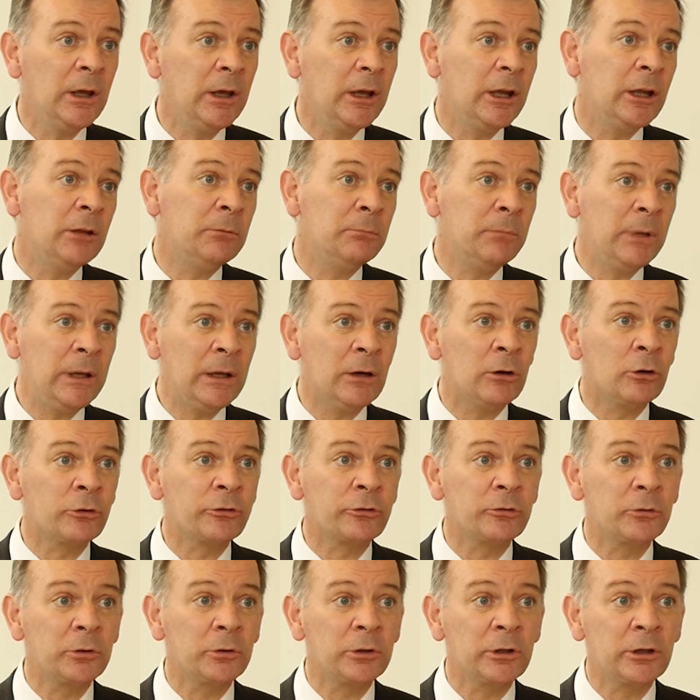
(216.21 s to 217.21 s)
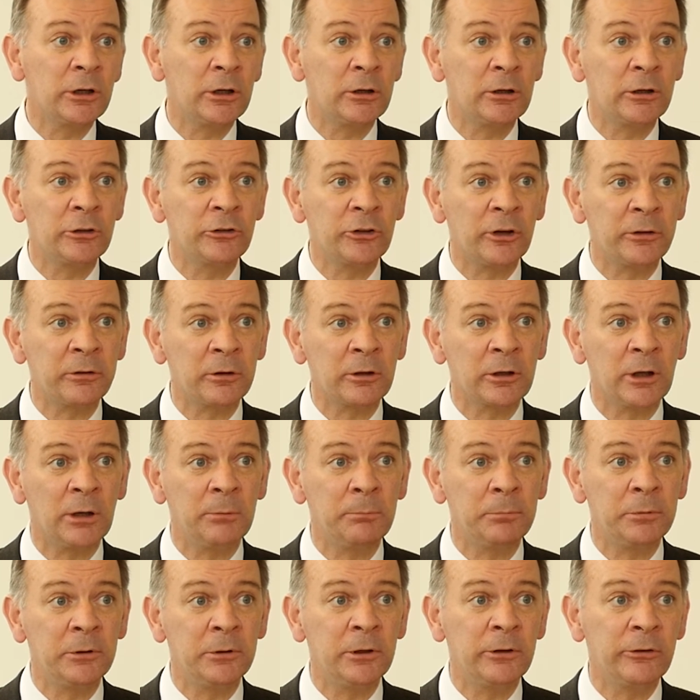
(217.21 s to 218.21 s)
It may also encourage other
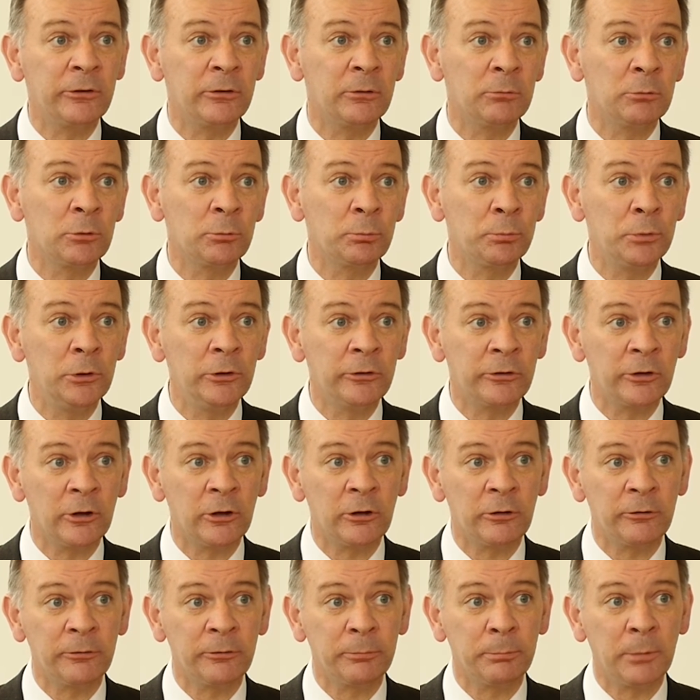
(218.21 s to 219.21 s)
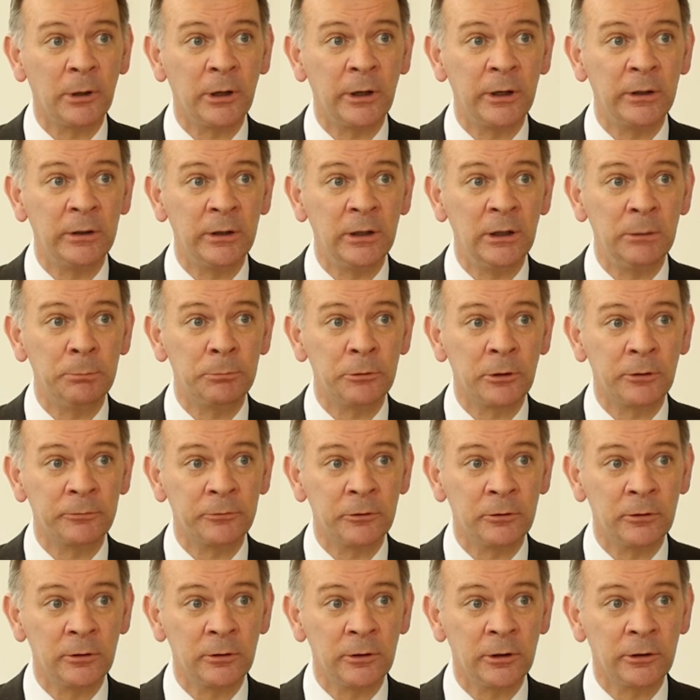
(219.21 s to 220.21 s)
companies that were put off by the
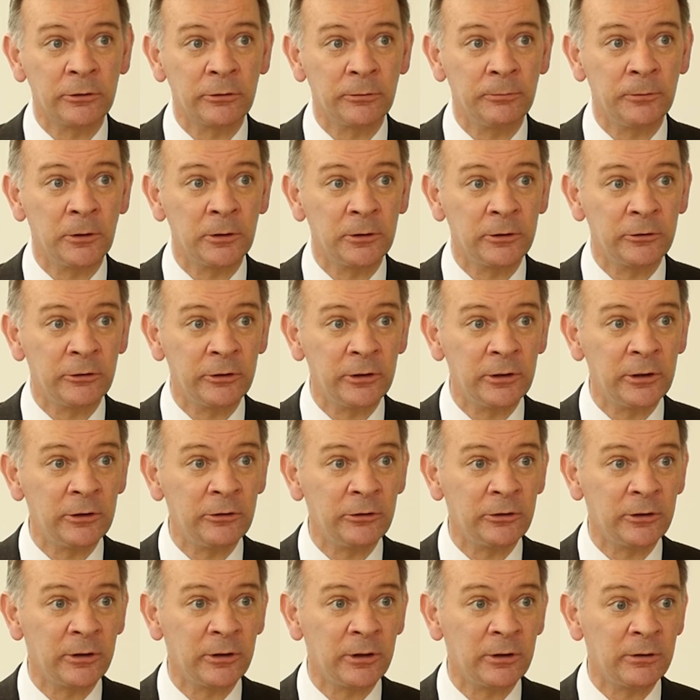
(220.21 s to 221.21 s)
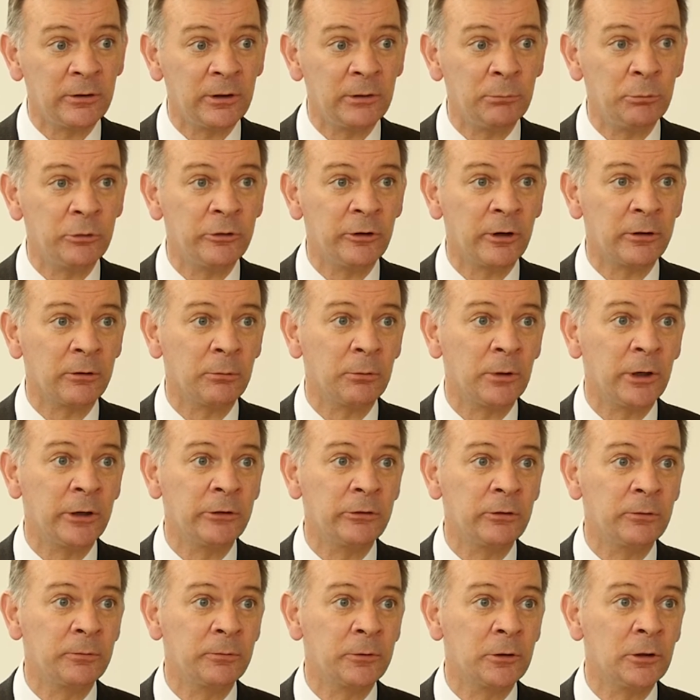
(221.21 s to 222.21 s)
profit and loss volatility that they would
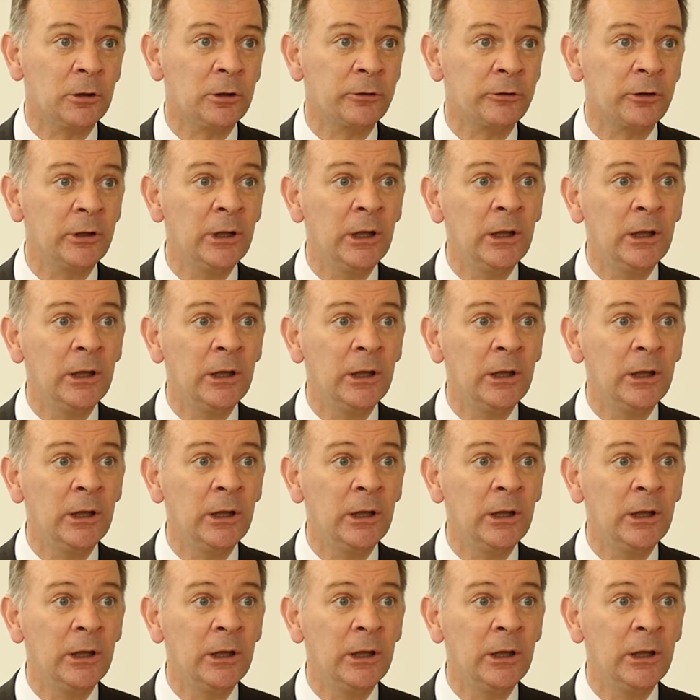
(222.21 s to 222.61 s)
otherwise have got